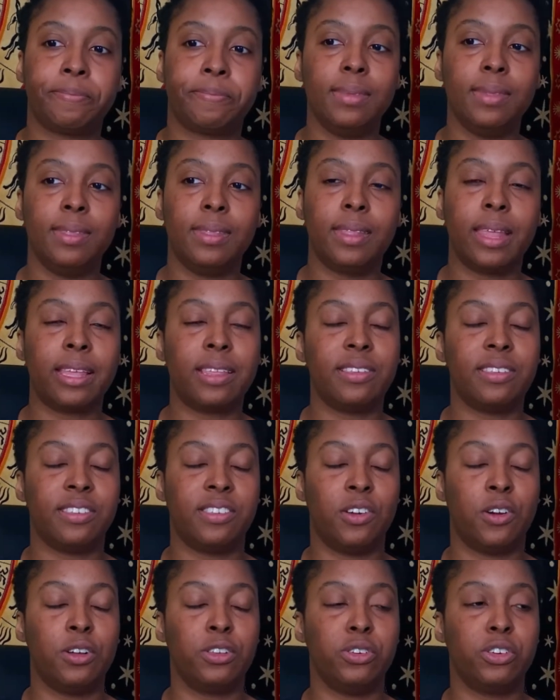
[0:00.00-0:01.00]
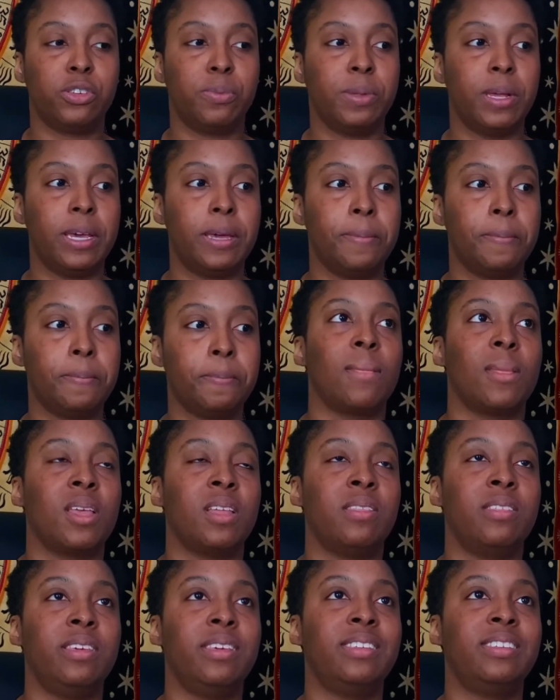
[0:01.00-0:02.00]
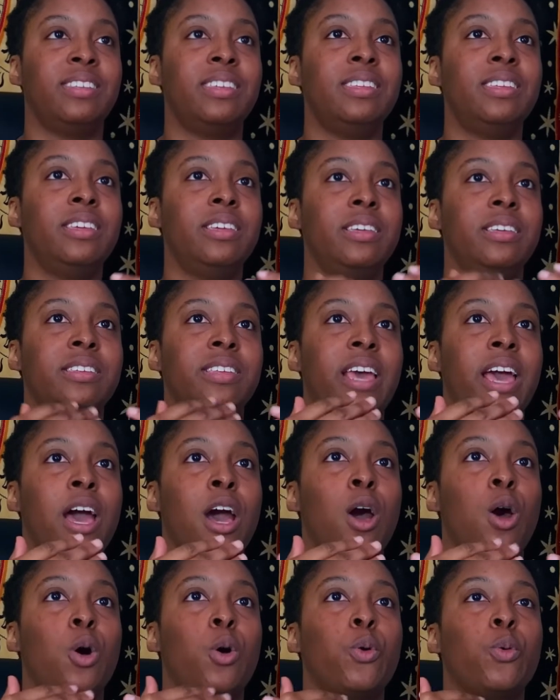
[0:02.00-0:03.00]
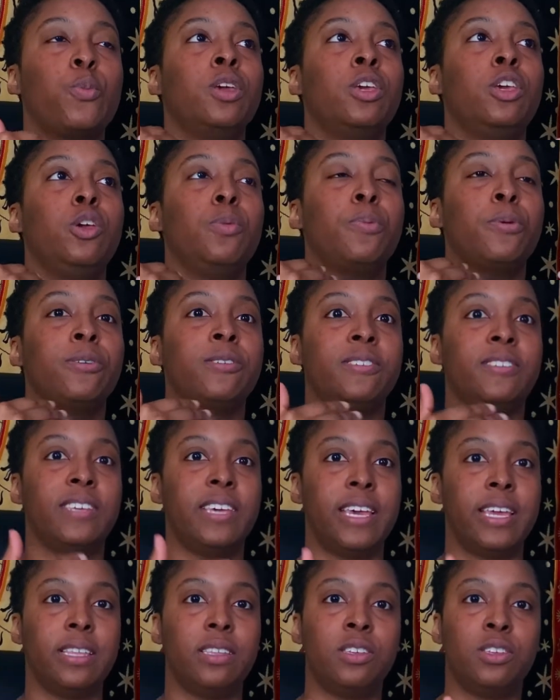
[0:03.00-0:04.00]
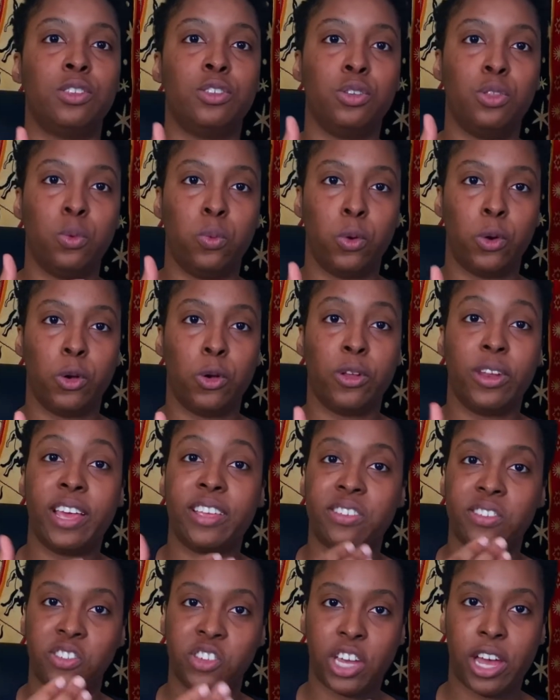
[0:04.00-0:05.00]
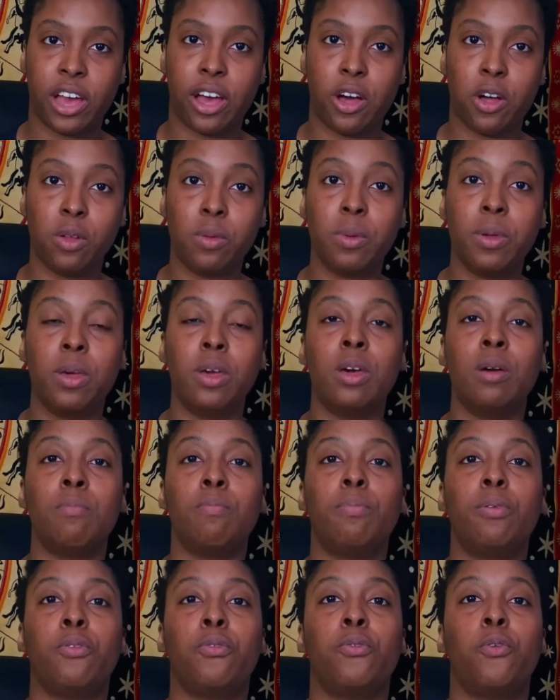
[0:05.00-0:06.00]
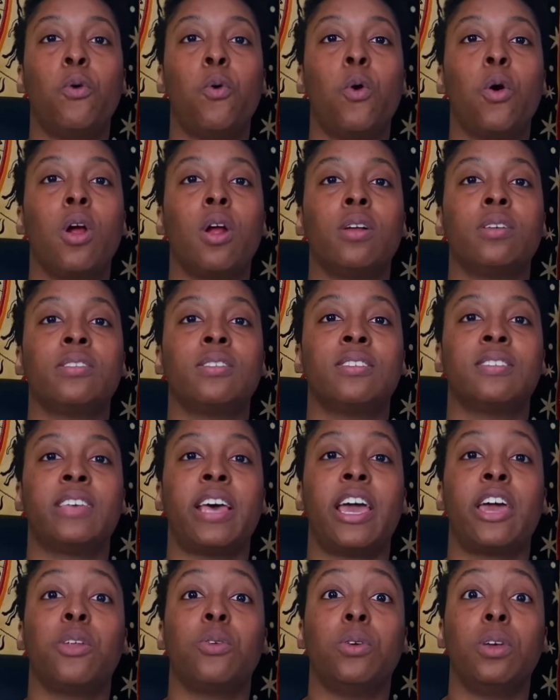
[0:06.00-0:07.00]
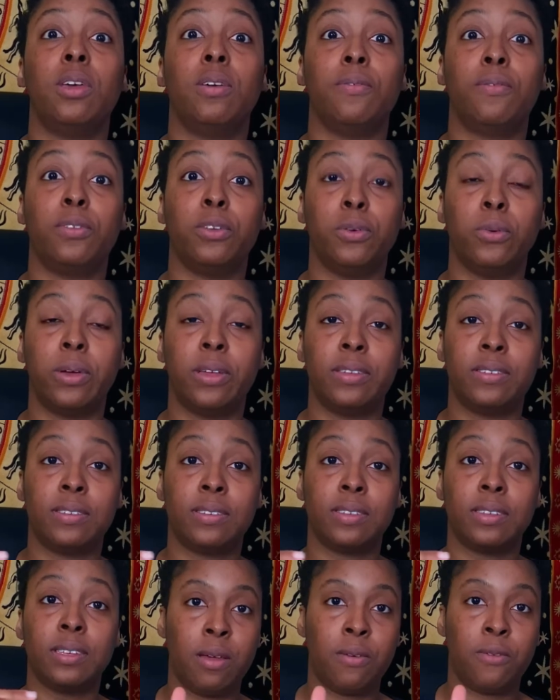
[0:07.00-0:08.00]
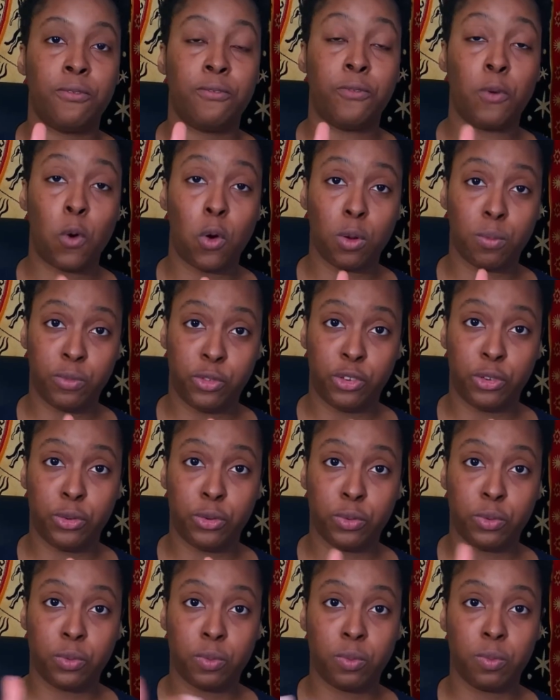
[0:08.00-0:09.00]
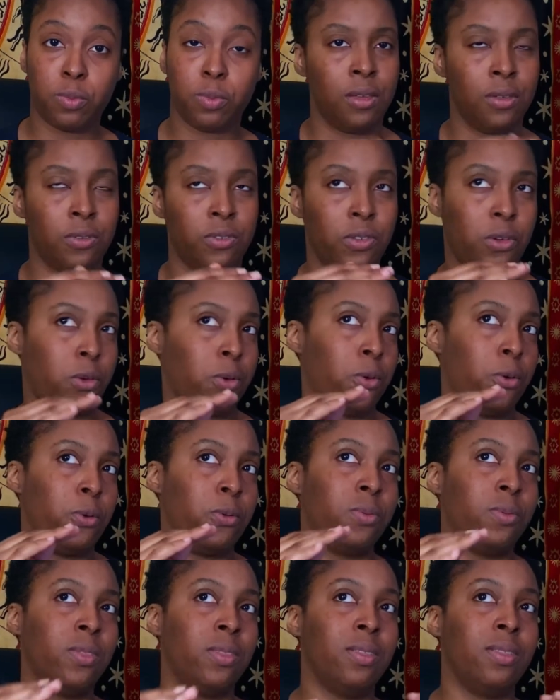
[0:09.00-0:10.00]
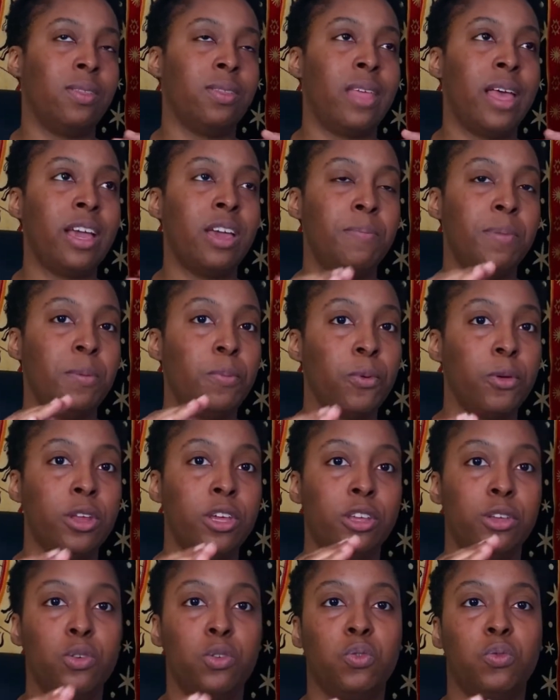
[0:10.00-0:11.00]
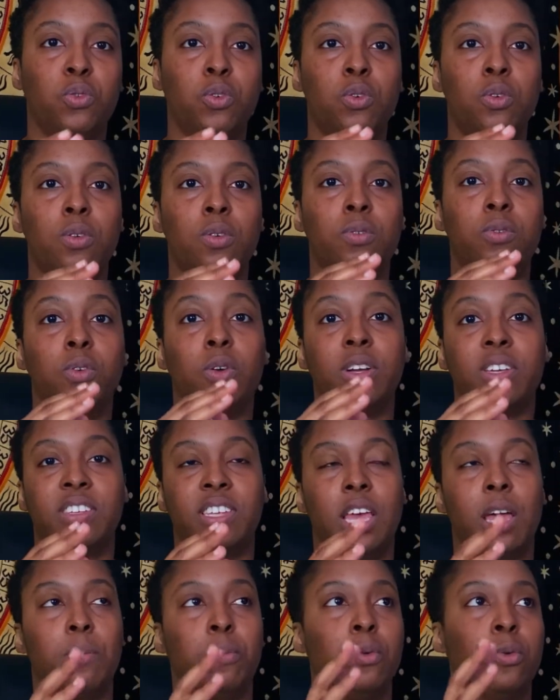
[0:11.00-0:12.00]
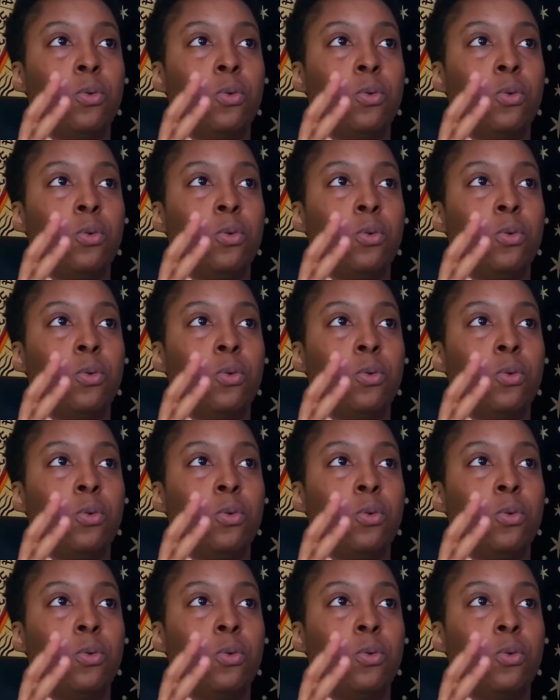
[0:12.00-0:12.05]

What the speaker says: like, this is hard to explain. The ascendant is how you present to the world as a child before societal influence forms you. So that could be pretty useful, for example,